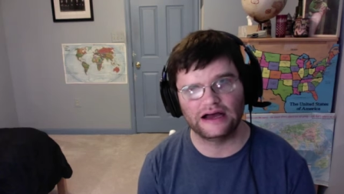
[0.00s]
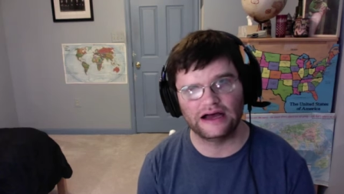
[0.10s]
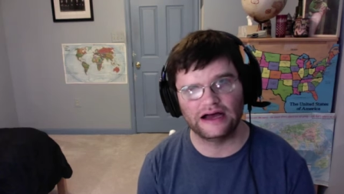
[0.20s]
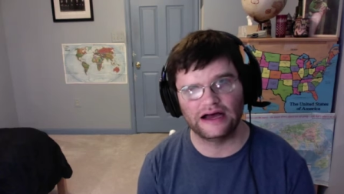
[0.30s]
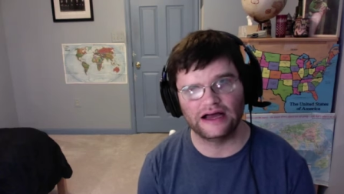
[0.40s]

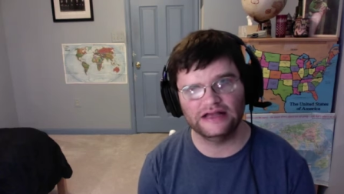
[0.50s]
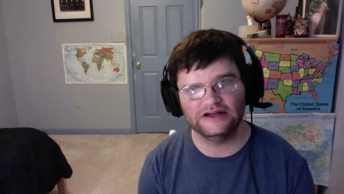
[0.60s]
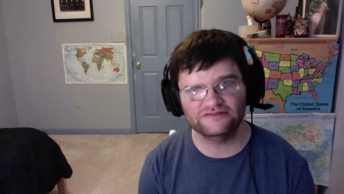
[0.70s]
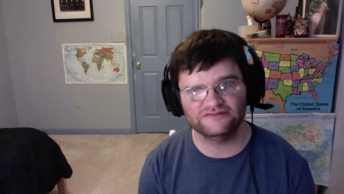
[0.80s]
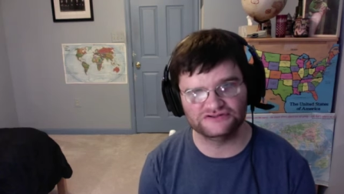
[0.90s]
uh,
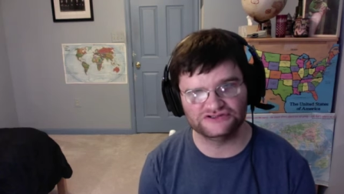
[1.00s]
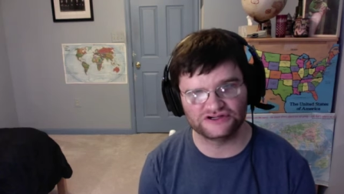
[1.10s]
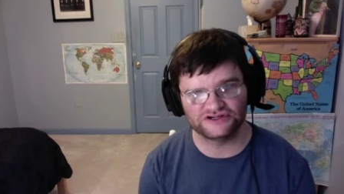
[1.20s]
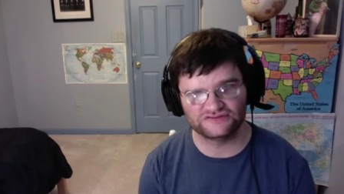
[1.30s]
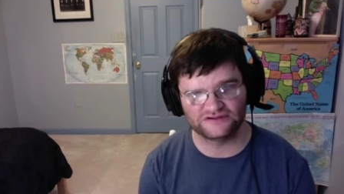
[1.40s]
interview
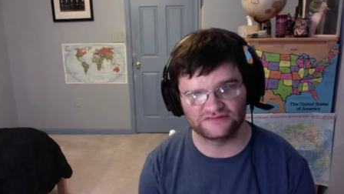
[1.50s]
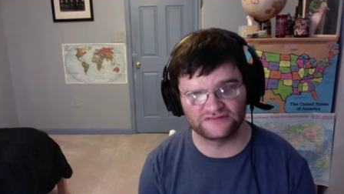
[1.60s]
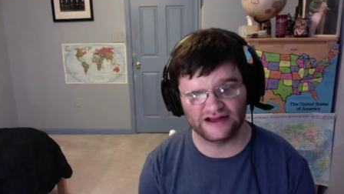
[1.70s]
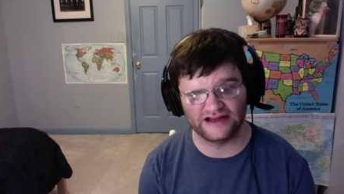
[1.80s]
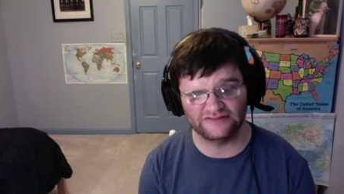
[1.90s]
children
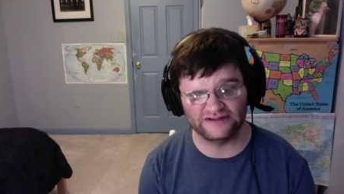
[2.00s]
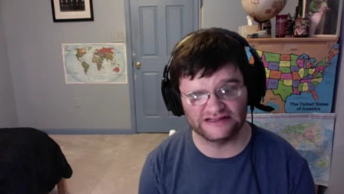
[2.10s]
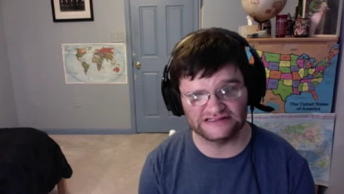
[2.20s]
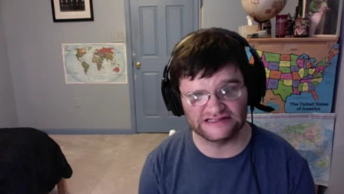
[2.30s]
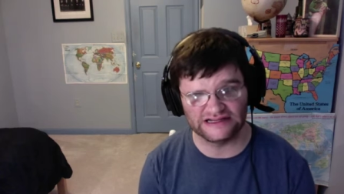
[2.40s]
for any
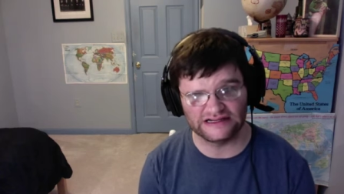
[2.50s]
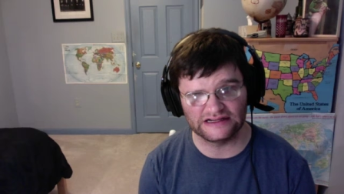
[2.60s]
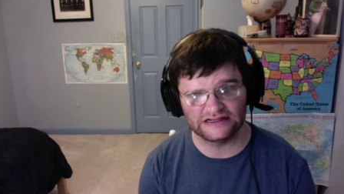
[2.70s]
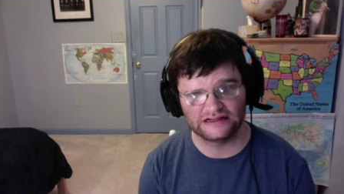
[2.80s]
reason.